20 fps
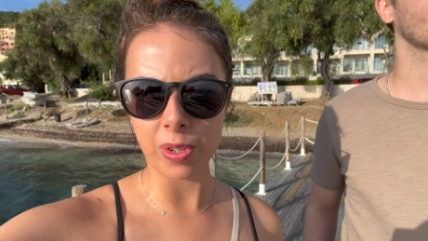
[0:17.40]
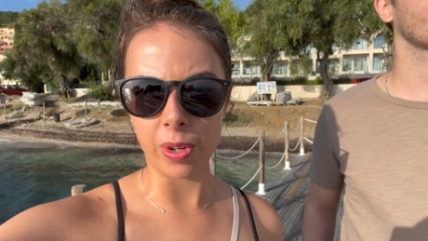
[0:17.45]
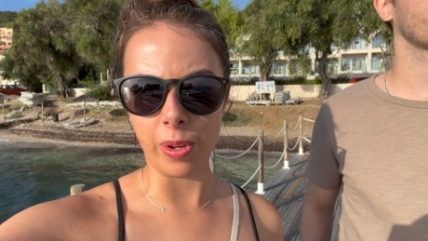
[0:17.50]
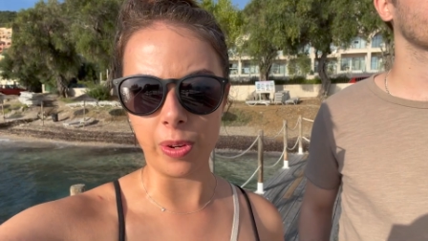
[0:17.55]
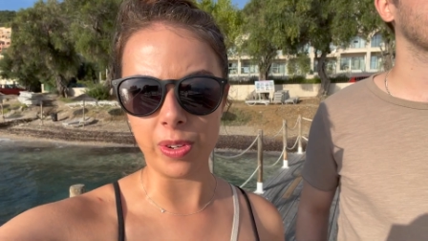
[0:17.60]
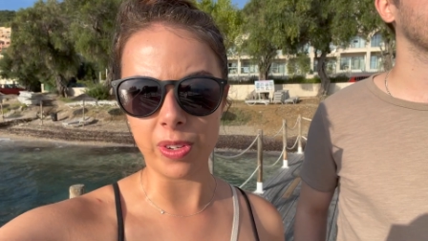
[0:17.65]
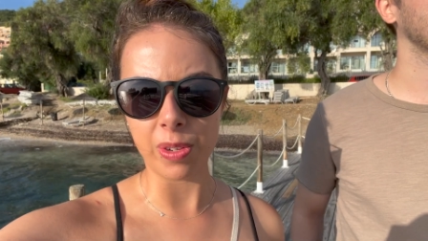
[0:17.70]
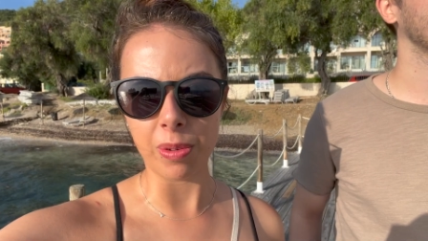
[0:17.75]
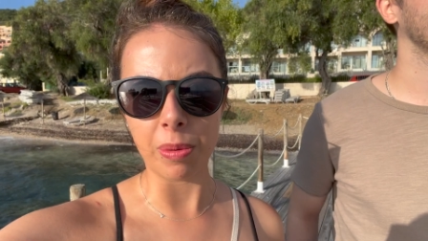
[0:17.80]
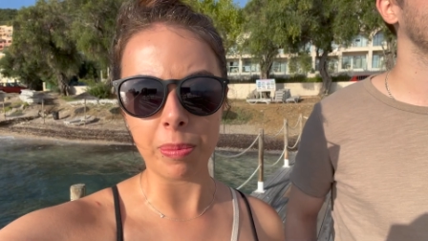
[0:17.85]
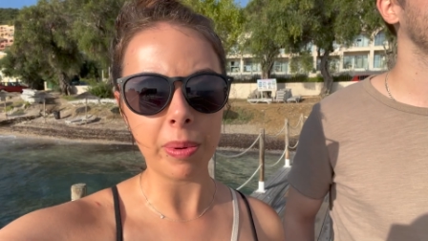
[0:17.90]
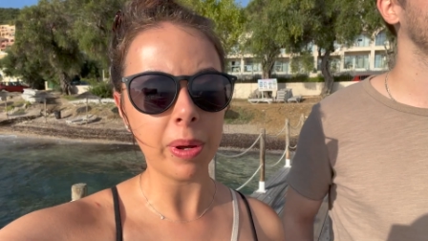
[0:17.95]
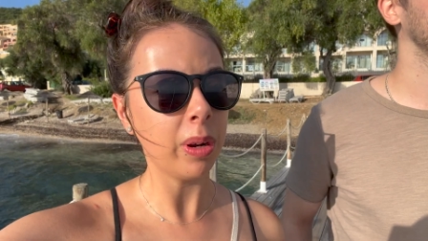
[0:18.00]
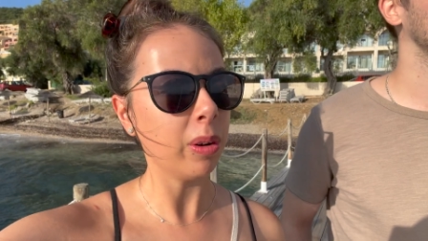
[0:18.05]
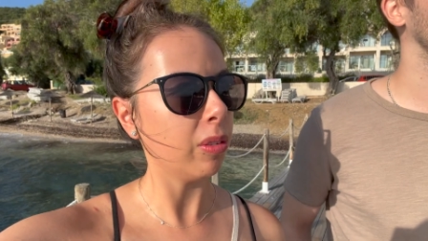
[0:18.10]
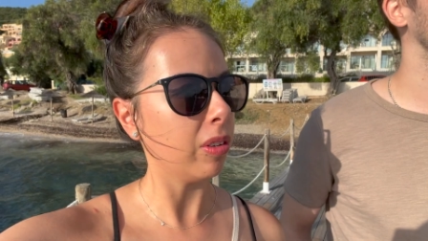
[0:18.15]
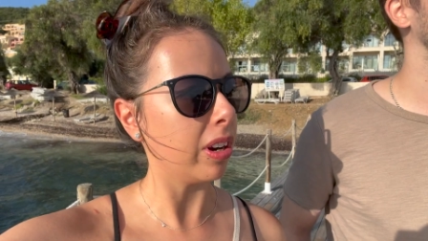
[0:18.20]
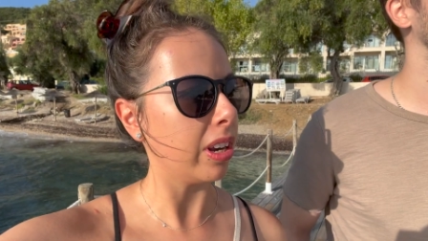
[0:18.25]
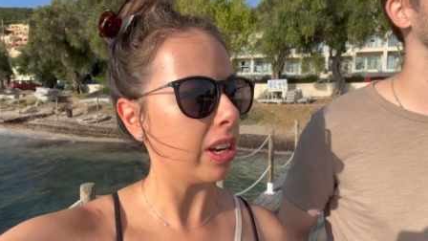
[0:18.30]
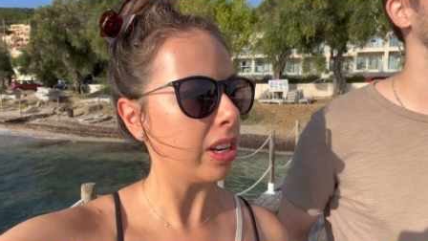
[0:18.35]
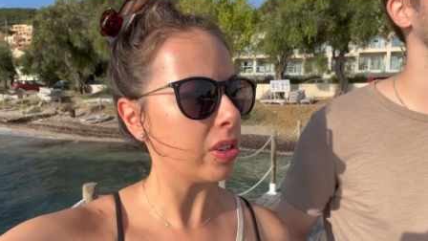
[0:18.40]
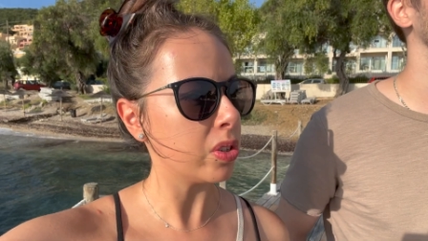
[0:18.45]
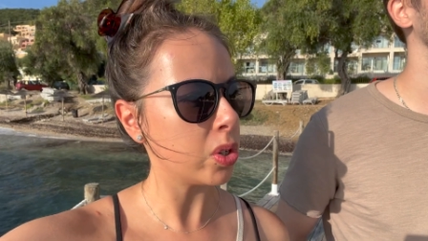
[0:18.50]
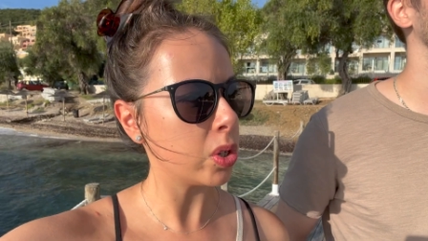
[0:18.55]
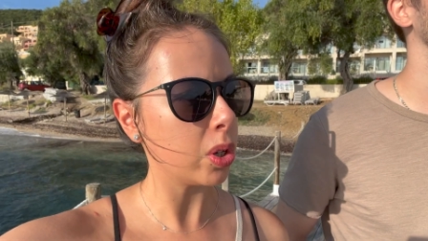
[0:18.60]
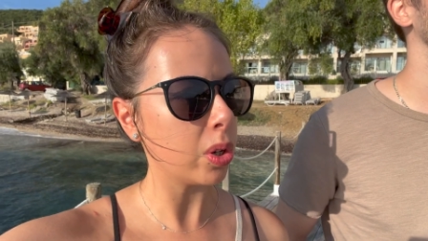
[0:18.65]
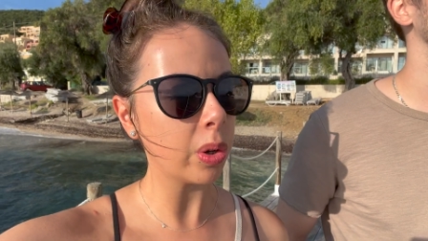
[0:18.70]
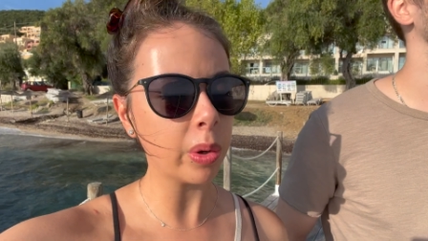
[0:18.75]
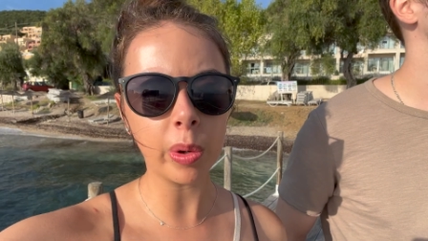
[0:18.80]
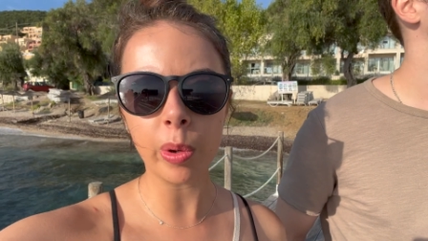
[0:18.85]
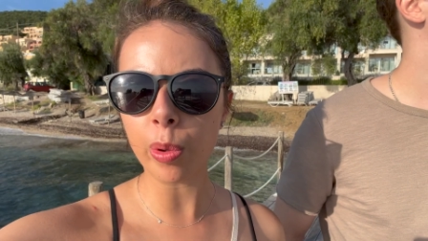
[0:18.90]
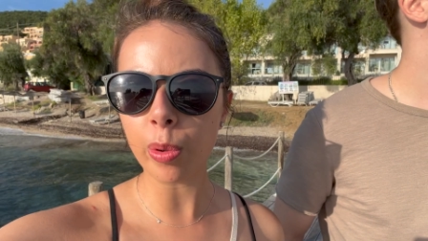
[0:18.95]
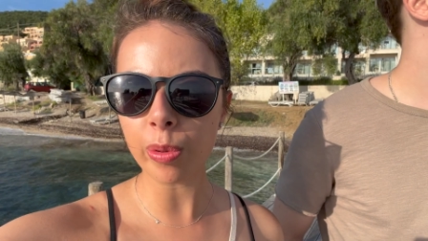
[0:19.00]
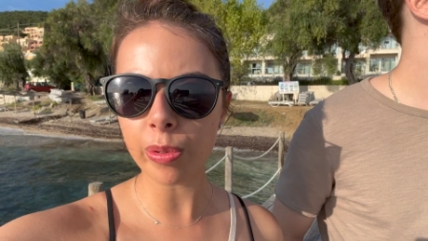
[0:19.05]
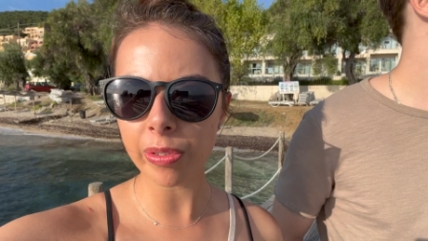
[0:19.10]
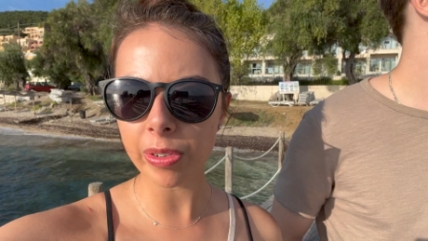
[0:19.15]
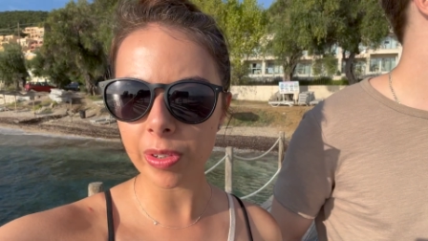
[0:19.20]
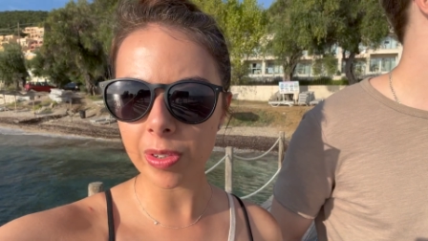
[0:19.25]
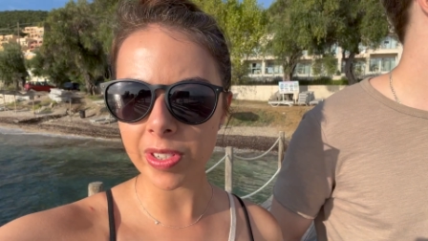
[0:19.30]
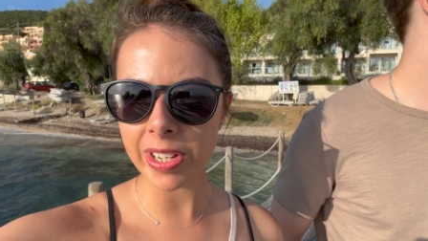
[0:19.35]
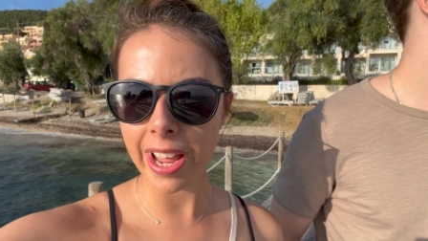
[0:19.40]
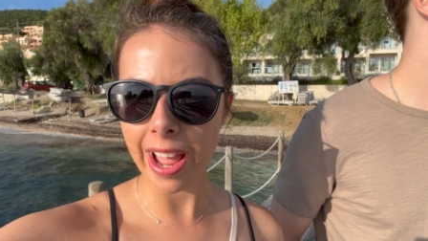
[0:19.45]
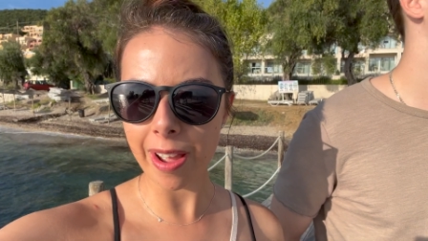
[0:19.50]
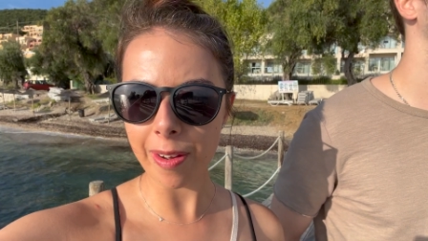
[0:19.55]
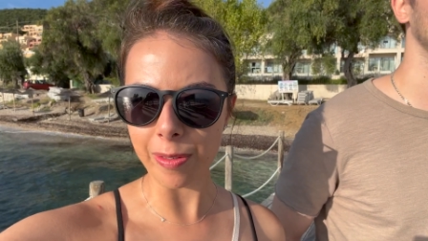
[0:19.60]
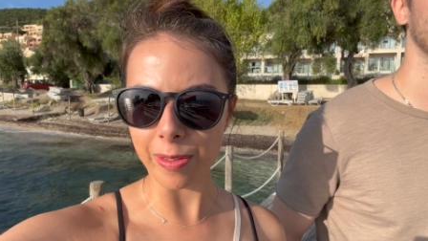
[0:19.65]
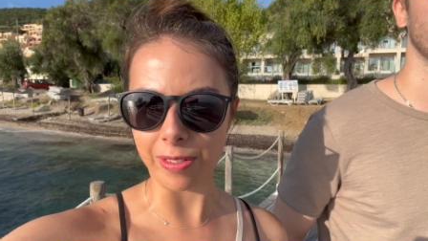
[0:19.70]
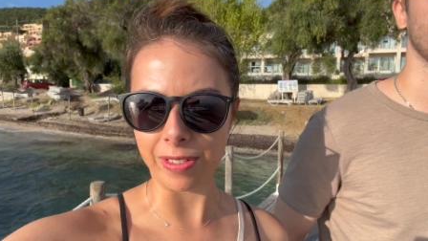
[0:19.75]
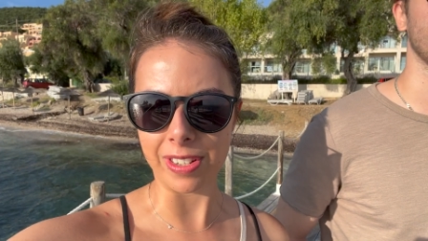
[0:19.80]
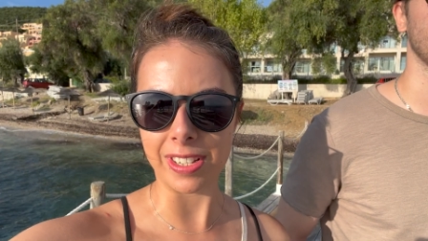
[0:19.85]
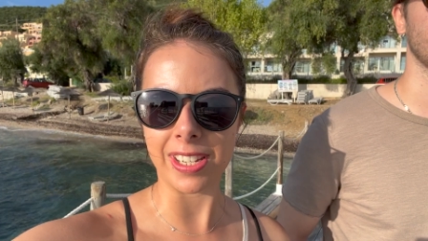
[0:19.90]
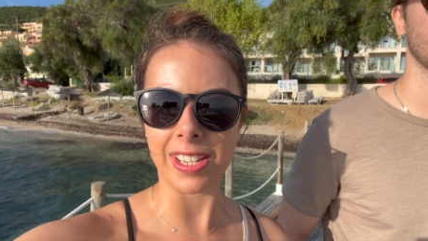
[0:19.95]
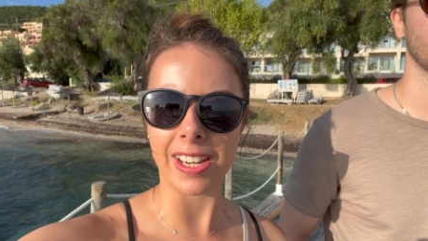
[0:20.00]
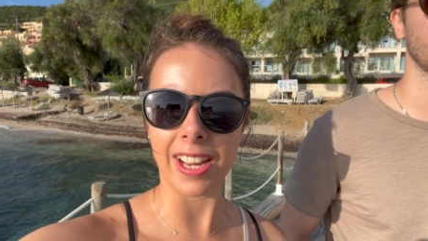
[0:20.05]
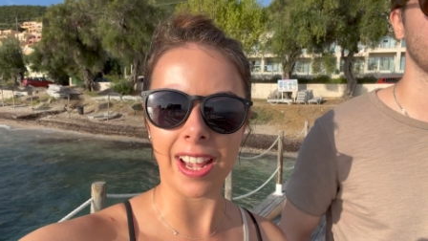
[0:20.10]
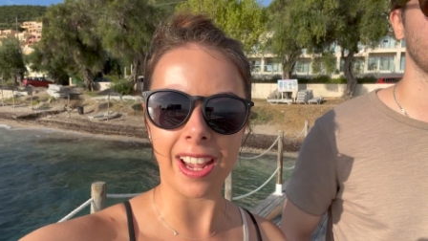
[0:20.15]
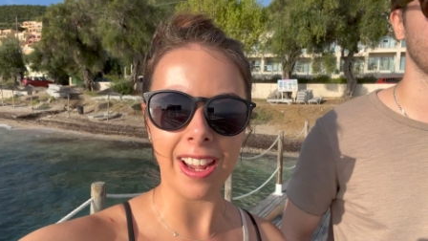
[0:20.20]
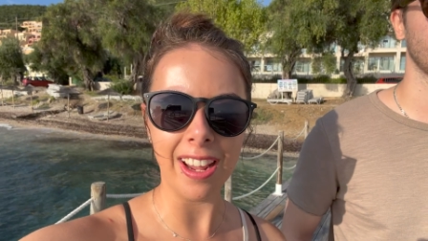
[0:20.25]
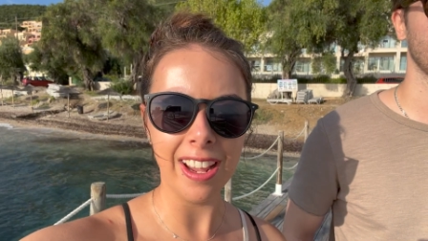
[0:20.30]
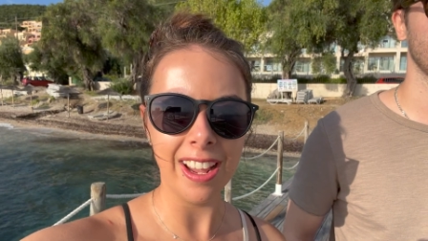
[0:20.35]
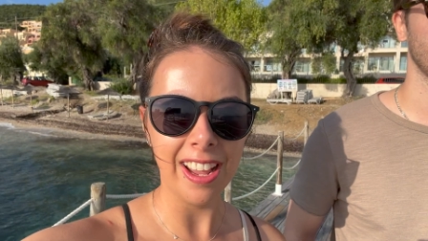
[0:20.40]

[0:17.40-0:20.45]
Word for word: onto a boat ride to Corfu town for today.